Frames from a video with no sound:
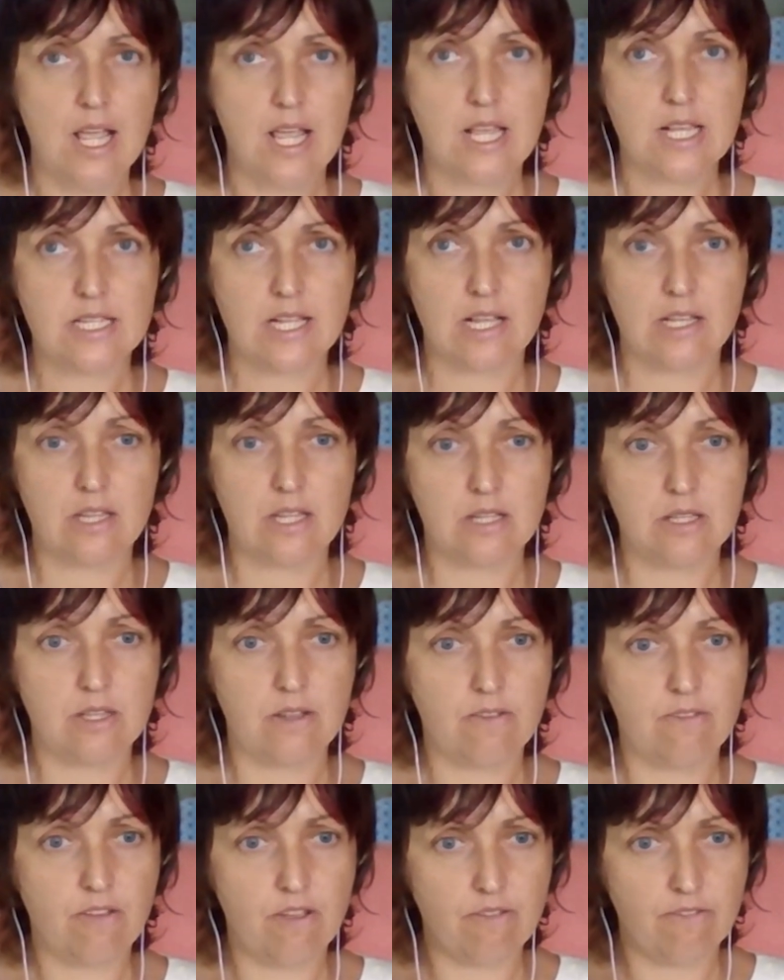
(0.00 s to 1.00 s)
It's like they
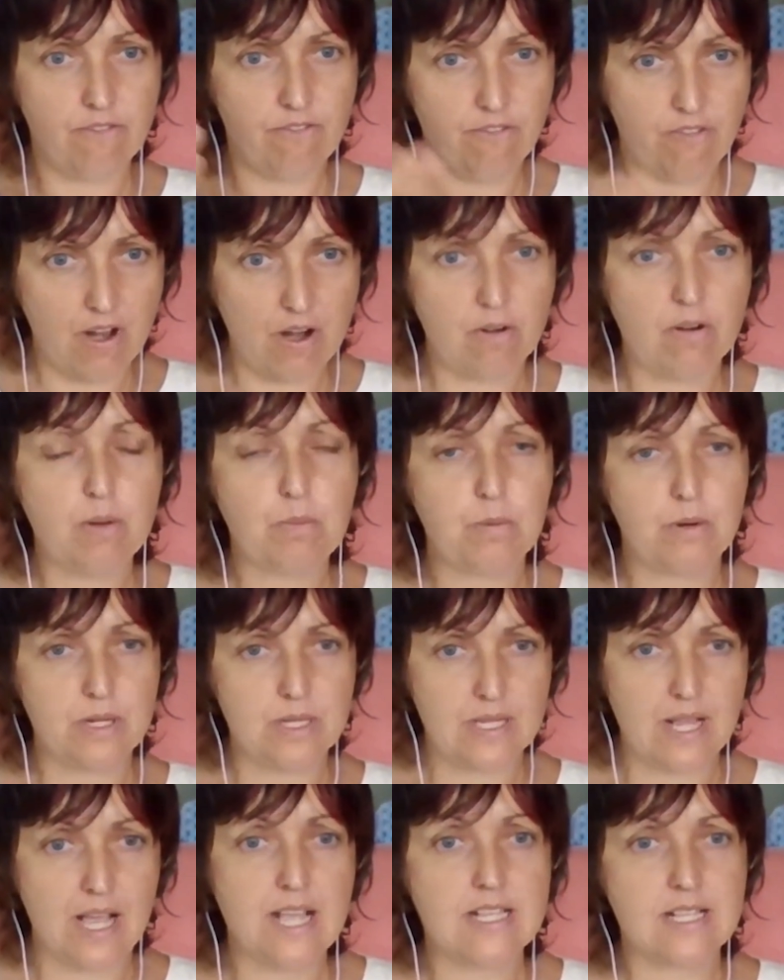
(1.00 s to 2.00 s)
have very
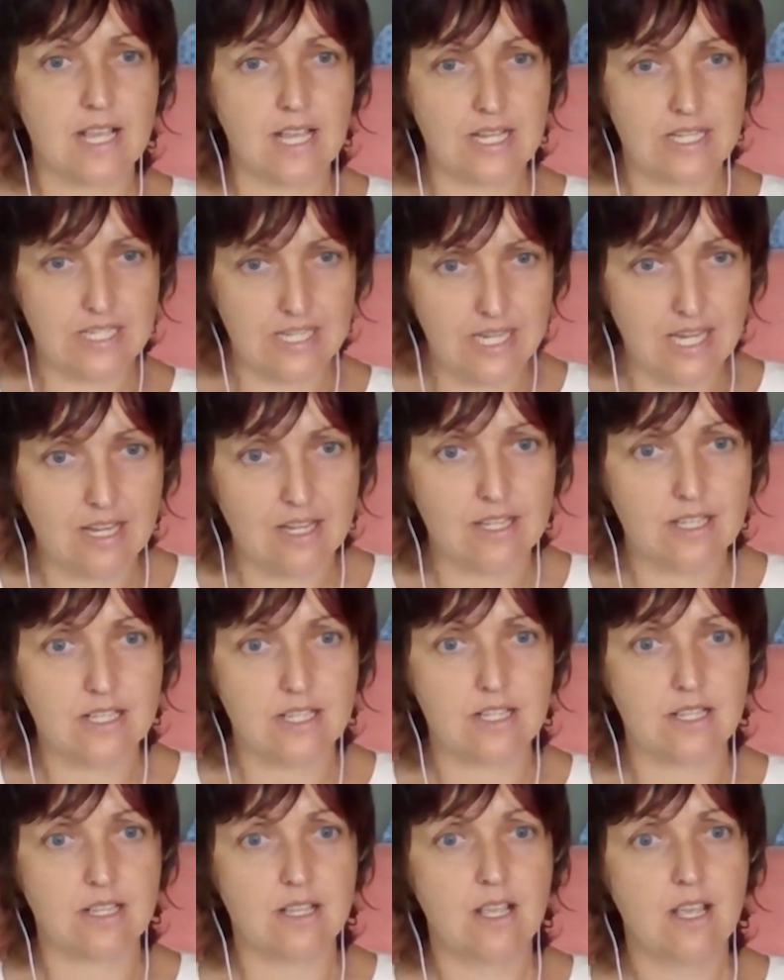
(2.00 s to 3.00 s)
precise
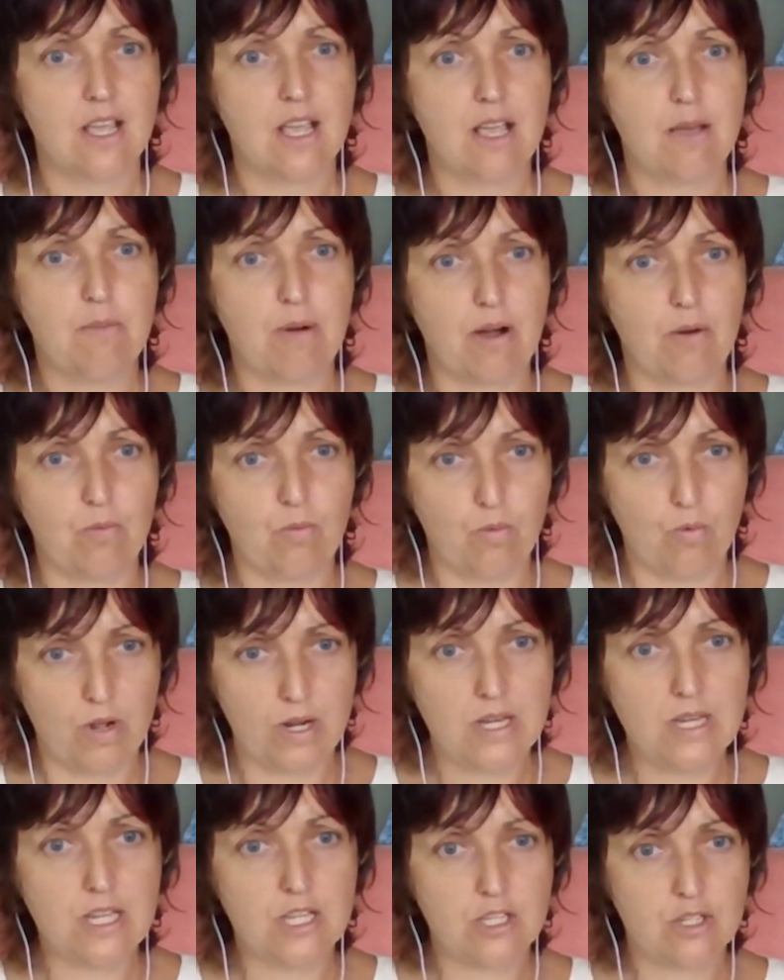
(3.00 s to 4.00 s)
ideas about
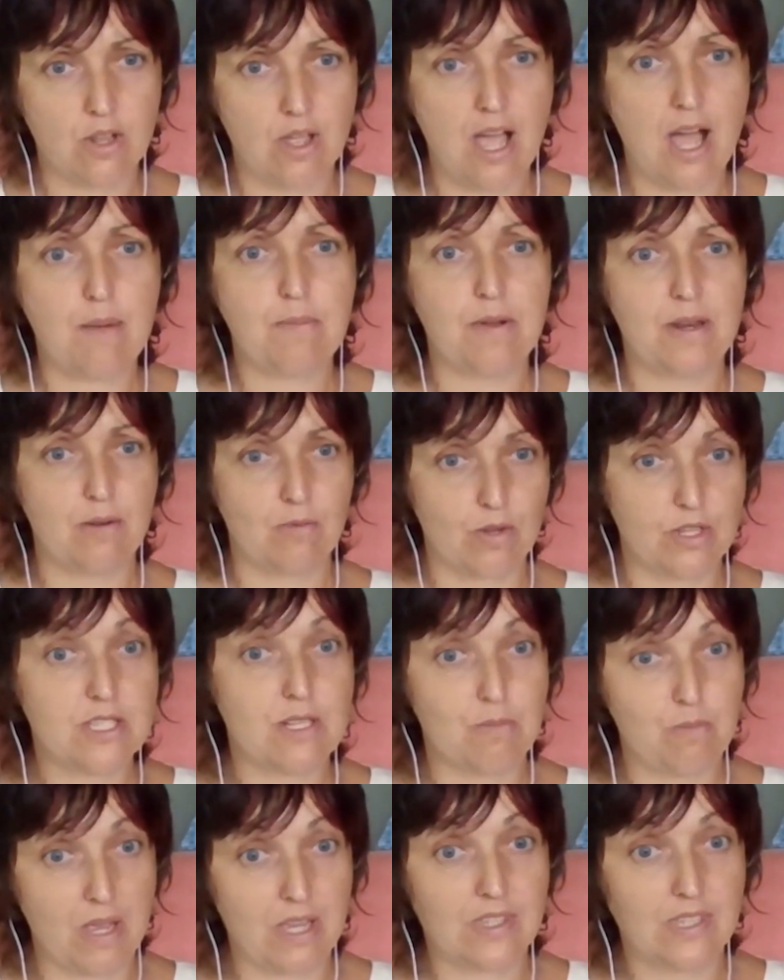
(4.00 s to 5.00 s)
what needs to happen and what
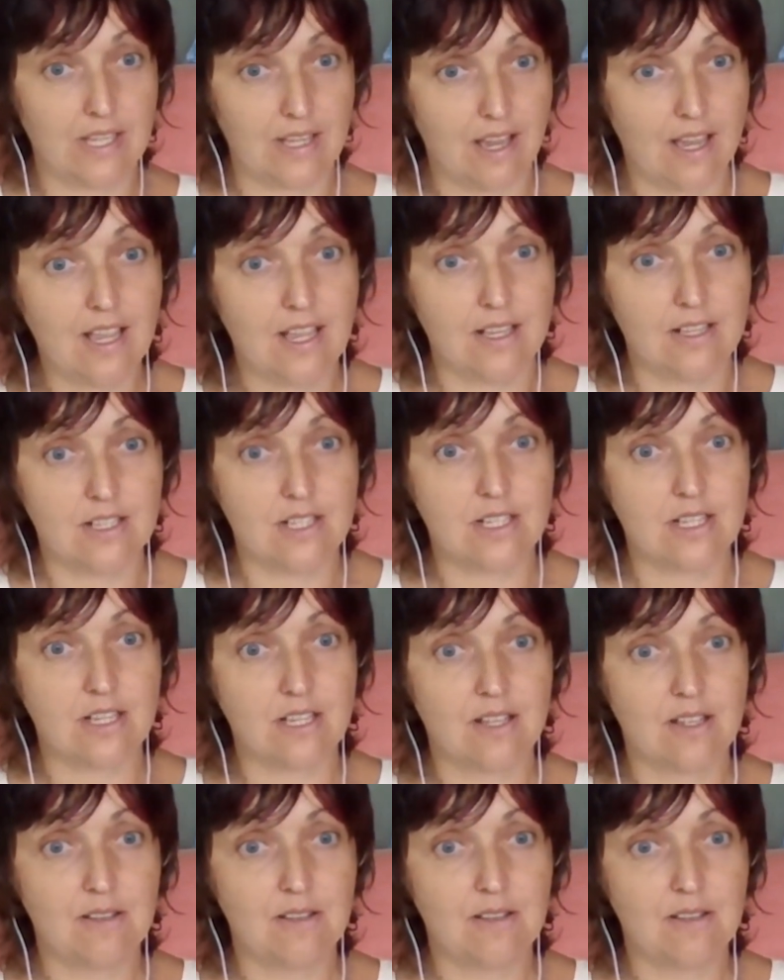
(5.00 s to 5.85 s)
the best thing is.